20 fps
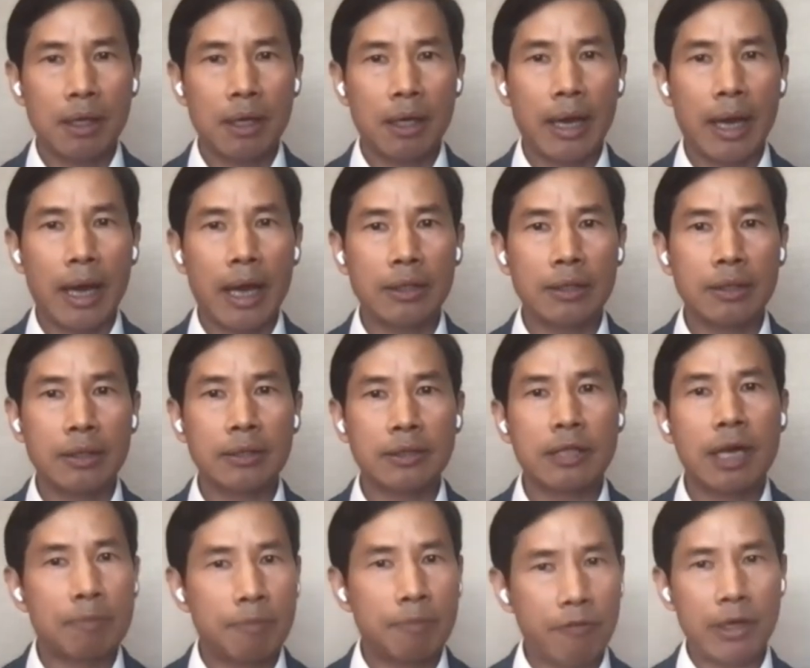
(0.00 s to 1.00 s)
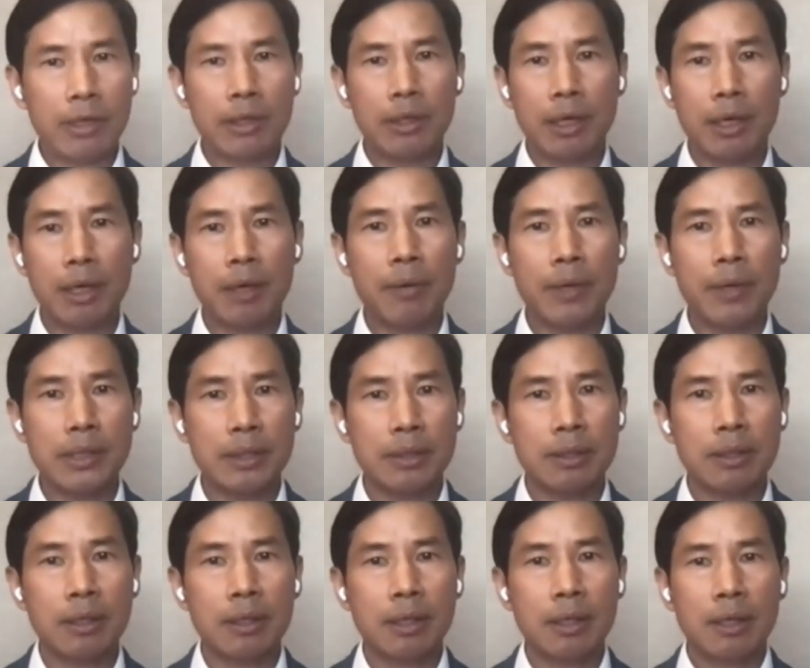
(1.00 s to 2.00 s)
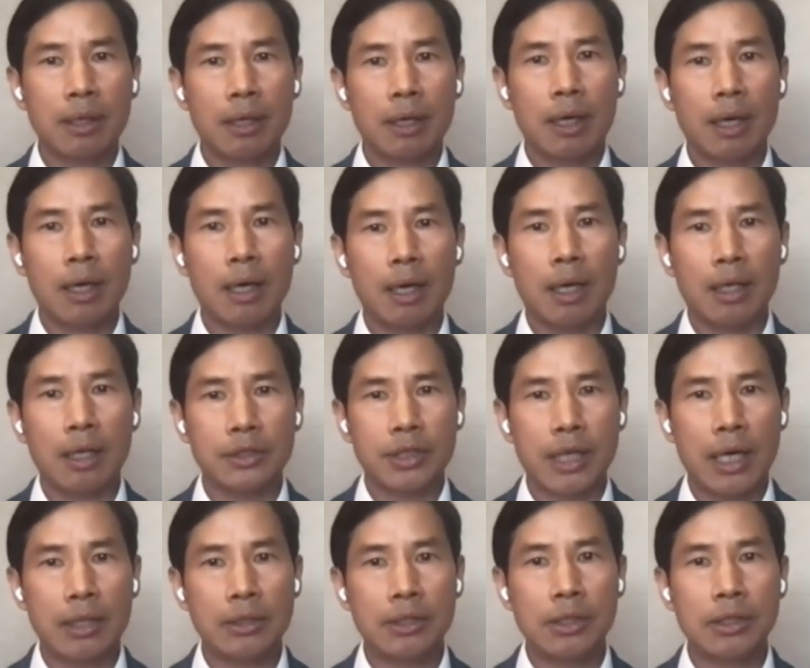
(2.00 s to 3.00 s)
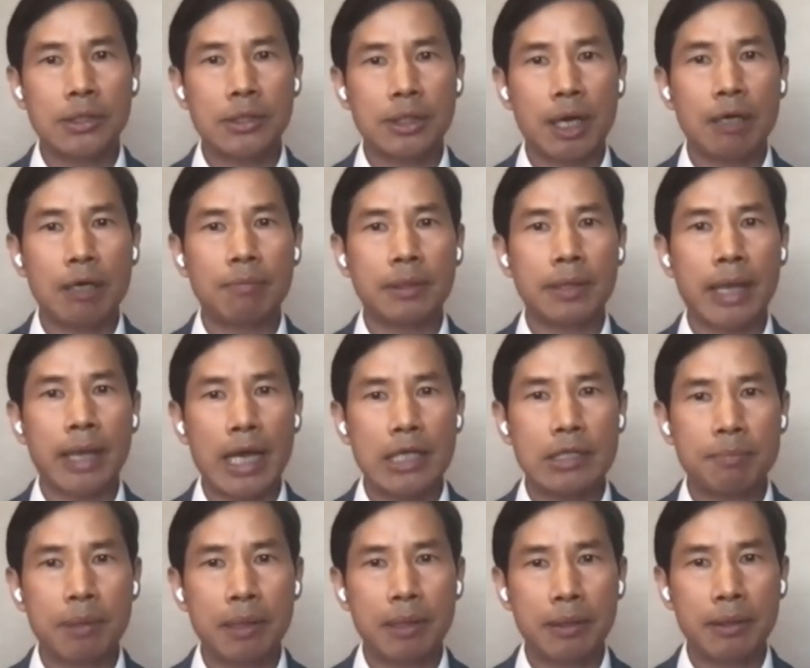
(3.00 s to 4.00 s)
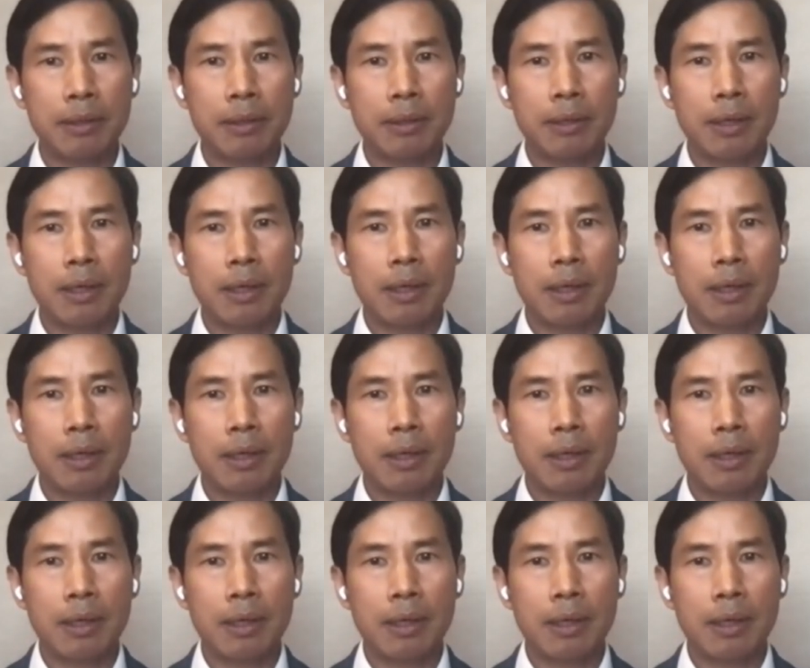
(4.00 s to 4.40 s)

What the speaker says: And so I'm very encouraged Chinese government has been